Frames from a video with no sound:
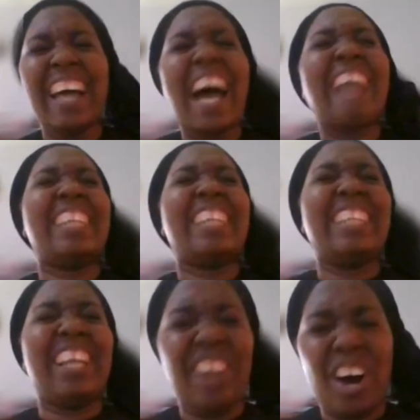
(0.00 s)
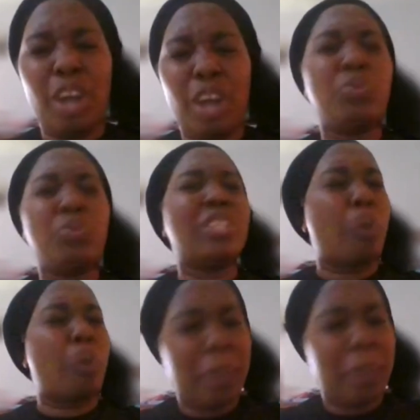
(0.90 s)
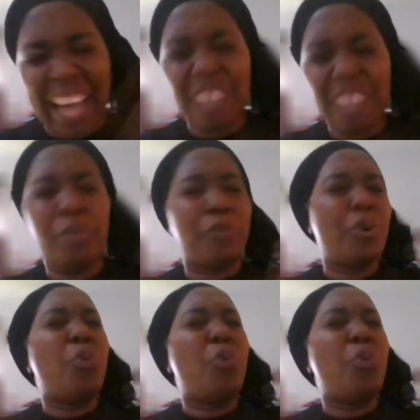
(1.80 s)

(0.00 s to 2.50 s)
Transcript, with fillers: I said, The Lord will supply you